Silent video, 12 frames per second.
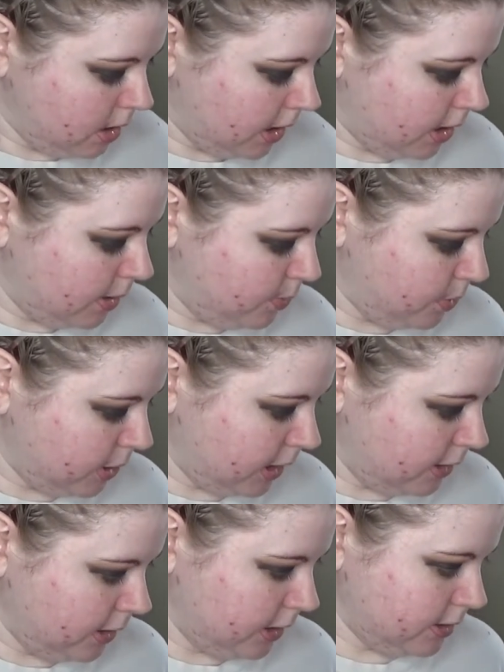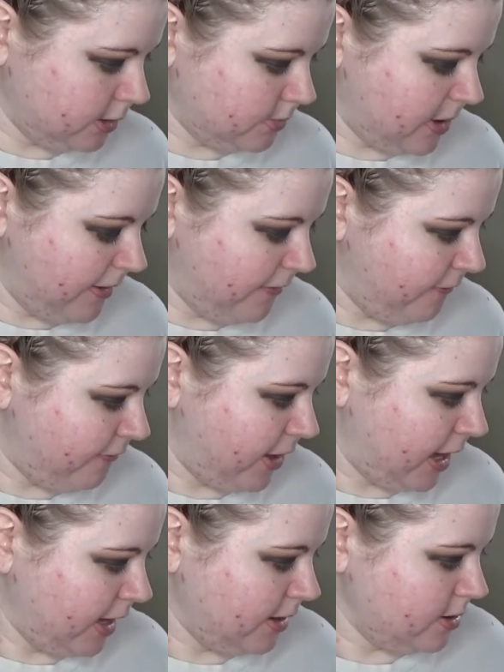a couple areas of my
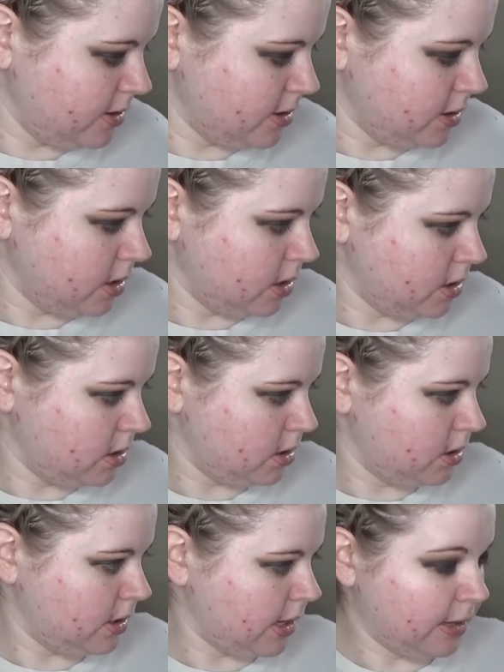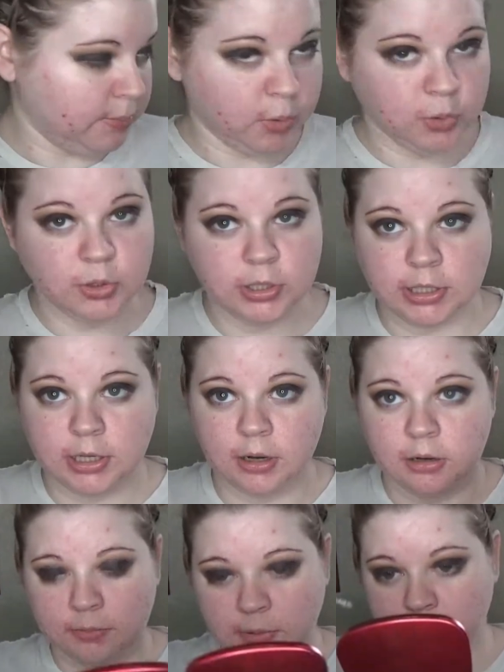face. I mostly need
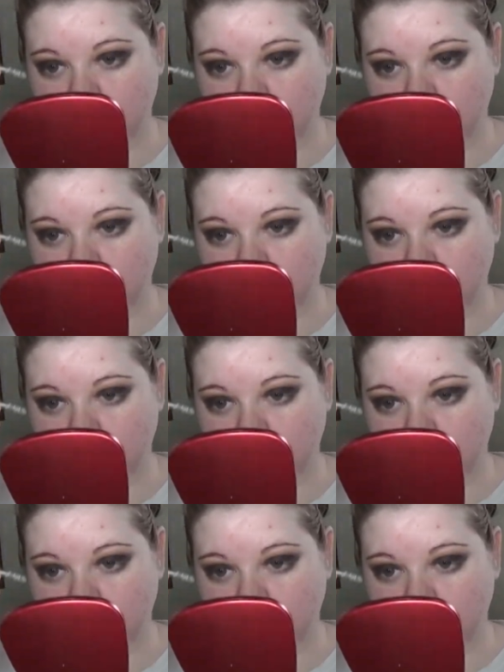it on my